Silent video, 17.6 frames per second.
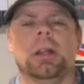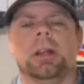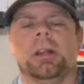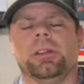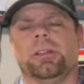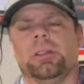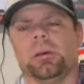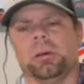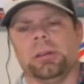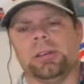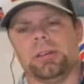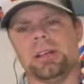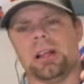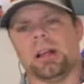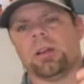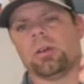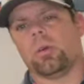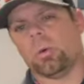so it's
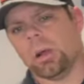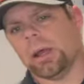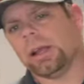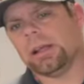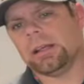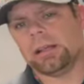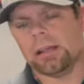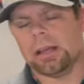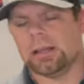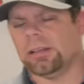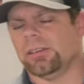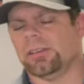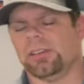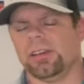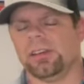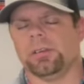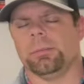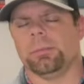not quite, it
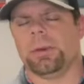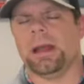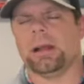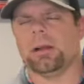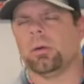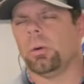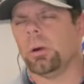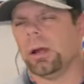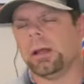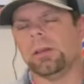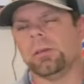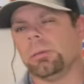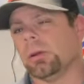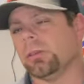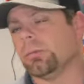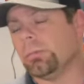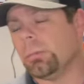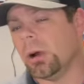just doesn't pack quite as
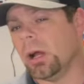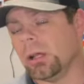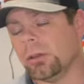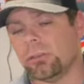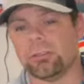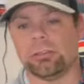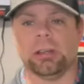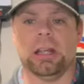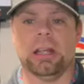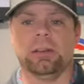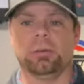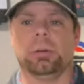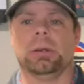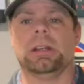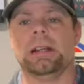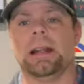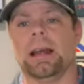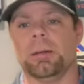much punch as what
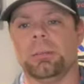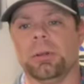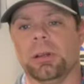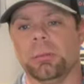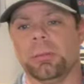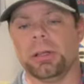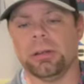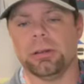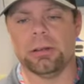a 9mm